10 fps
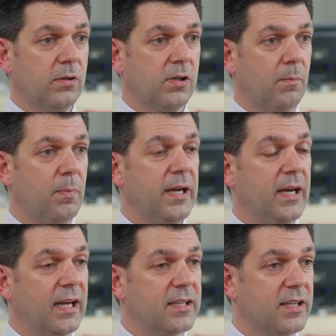compete
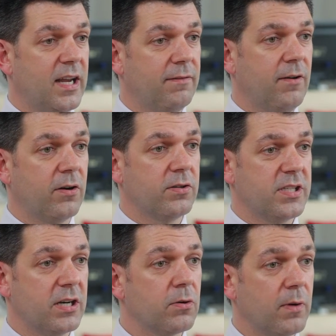against an
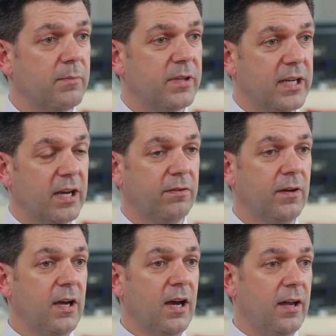FR0 MDF,
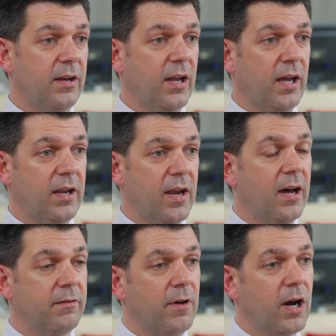and in that
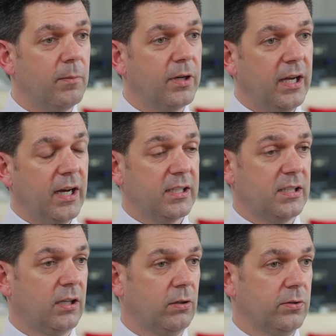environment it actually
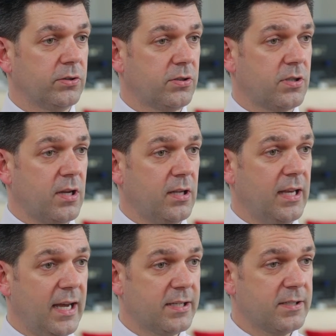costs
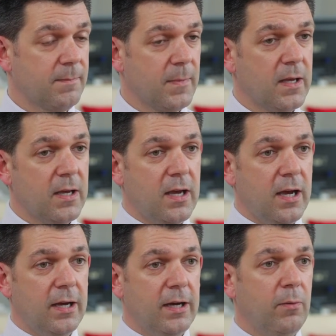less.
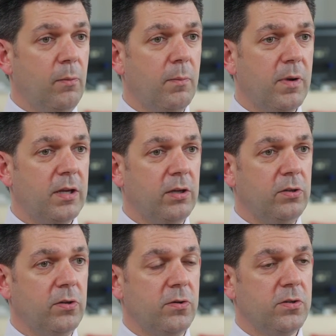When we
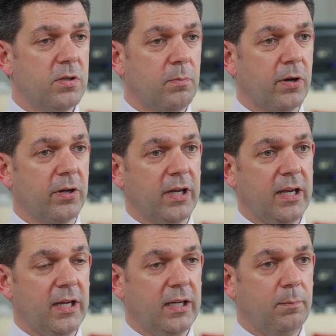use the product in
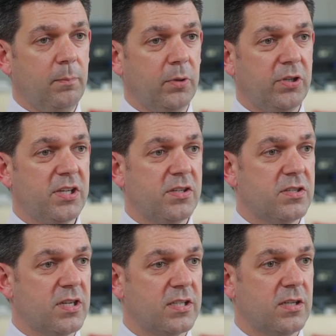a partition
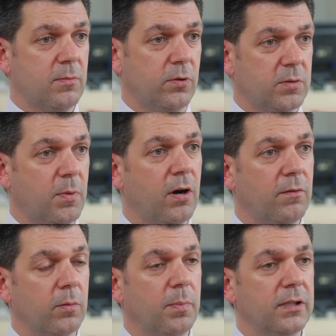system or as part of
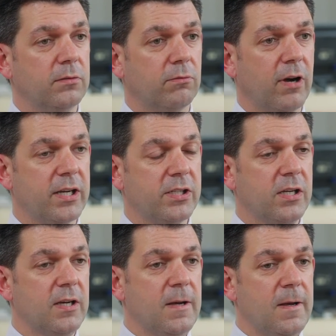our build range,
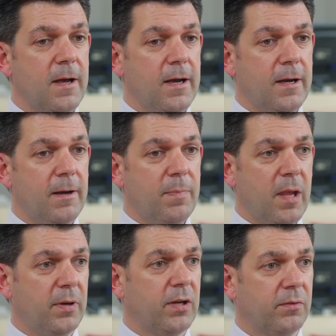it
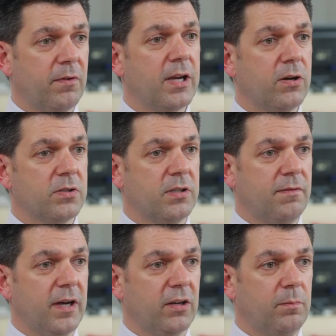becomes very cost
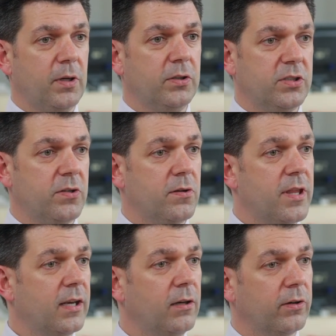effective because you're
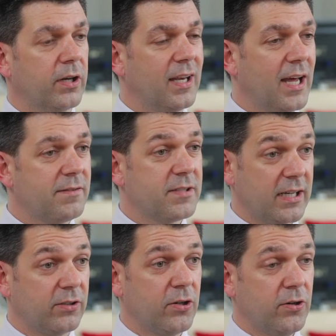then looking at life
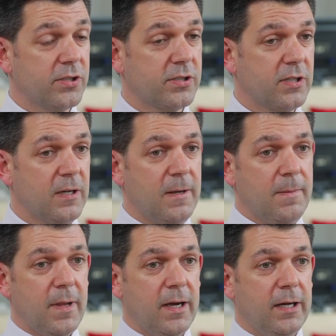cycle costs,
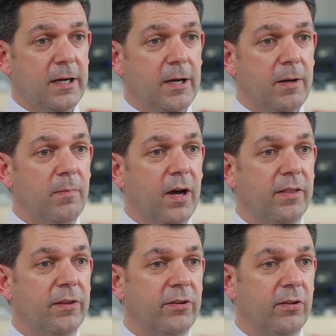
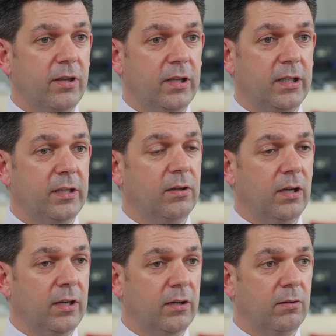and the
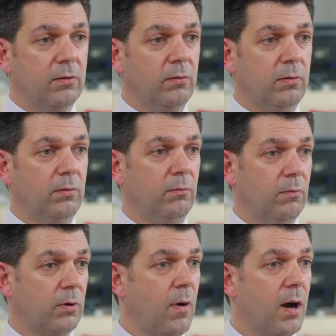
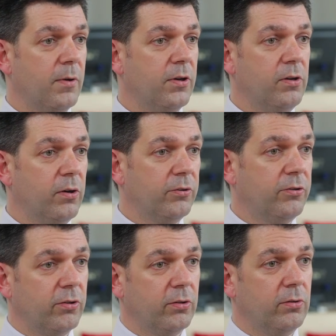requirement not
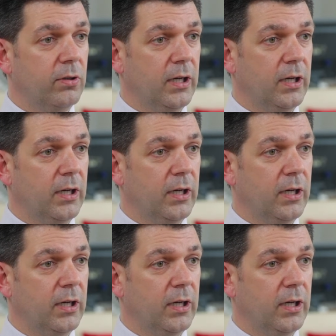to